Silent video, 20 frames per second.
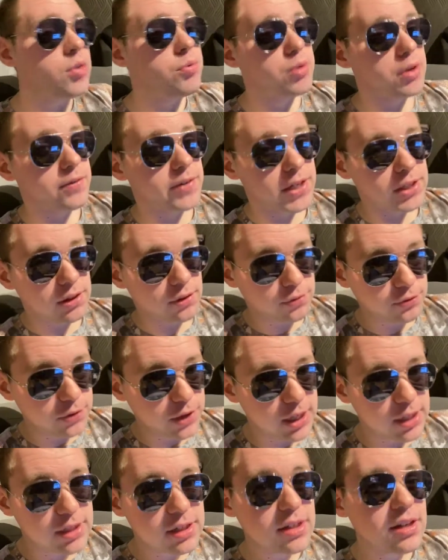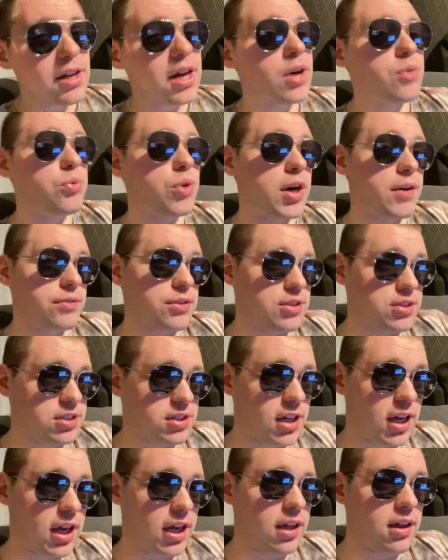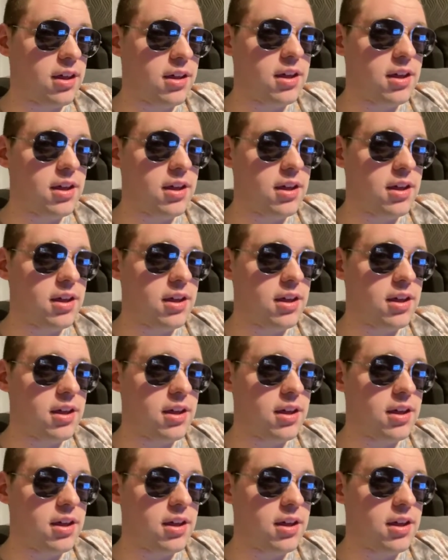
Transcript: what I've had to think, and what I have to say.